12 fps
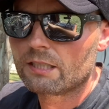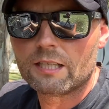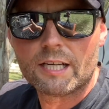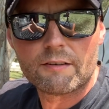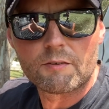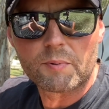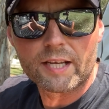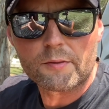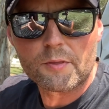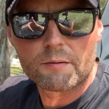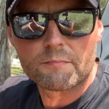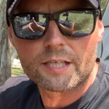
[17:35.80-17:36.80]
have a black
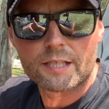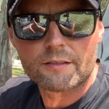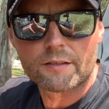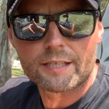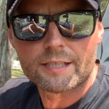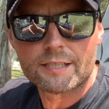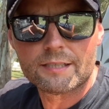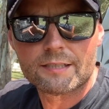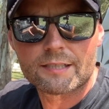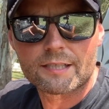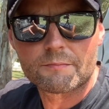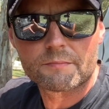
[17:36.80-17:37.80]
thumbnail there.
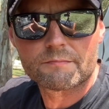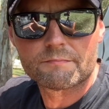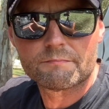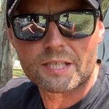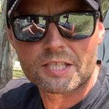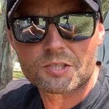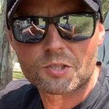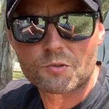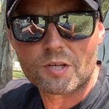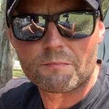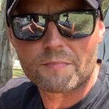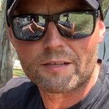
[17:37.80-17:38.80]
Managed to
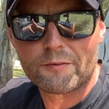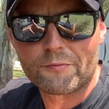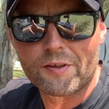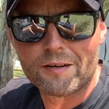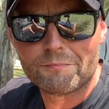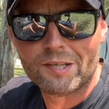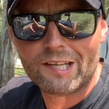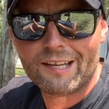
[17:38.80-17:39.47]
trap my thumb